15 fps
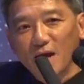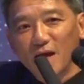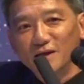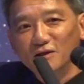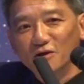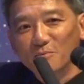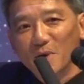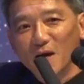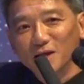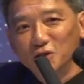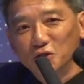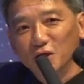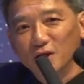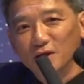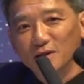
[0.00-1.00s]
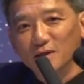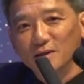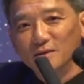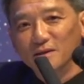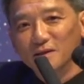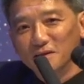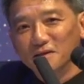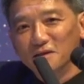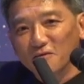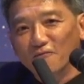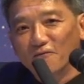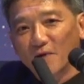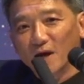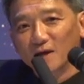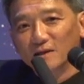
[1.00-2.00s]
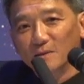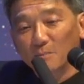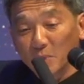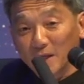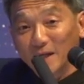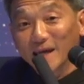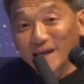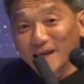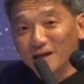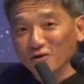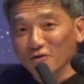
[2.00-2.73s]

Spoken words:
end of my journey. This is, in fact, the beginning